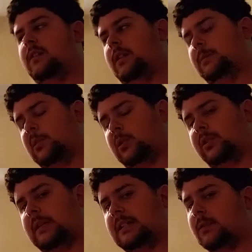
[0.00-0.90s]
Then you pull it
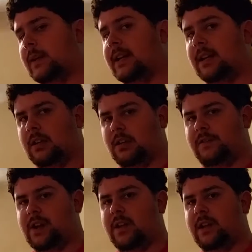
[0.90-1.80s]
the rest of the way, it'll
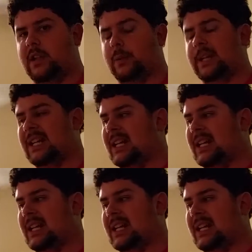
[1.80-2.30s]
fire the other one.